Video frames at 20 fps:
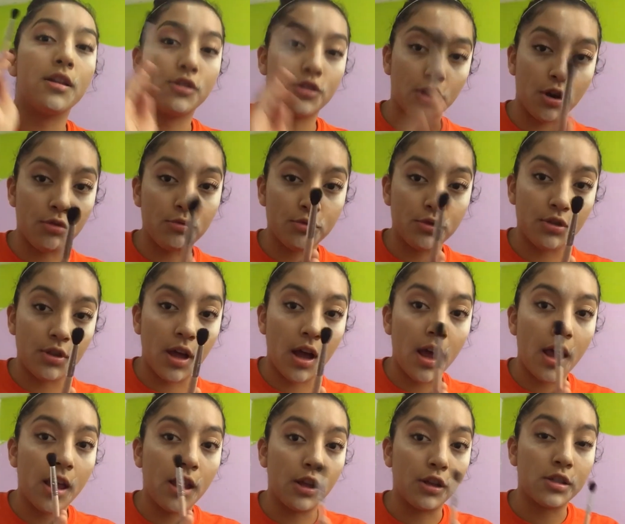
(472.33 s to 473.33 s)
Don't do
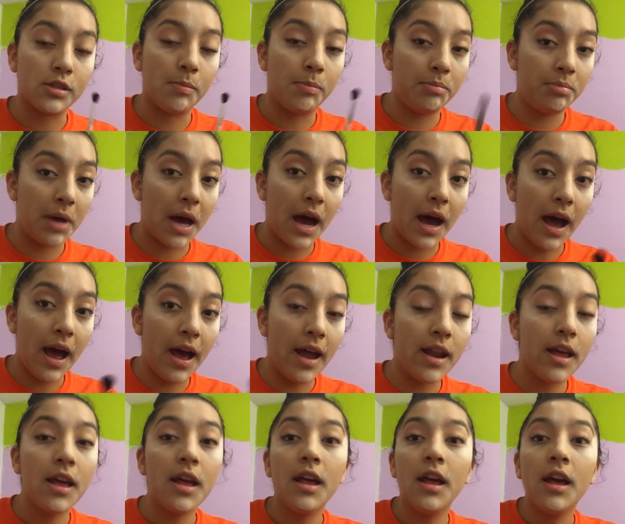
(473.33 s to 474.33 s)
that, it looks
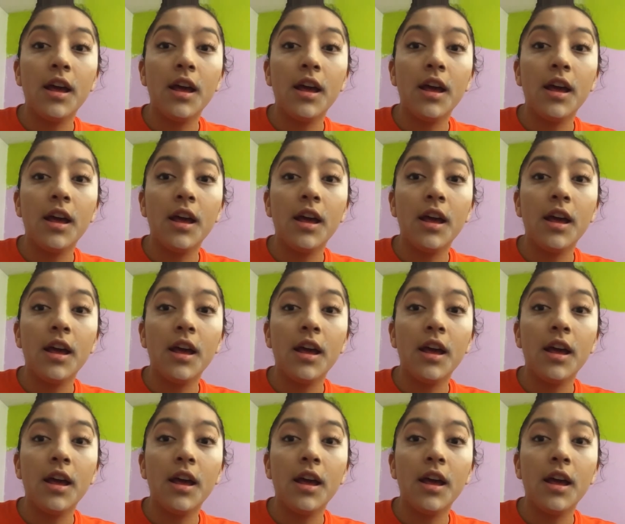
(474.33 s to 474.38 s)
bad.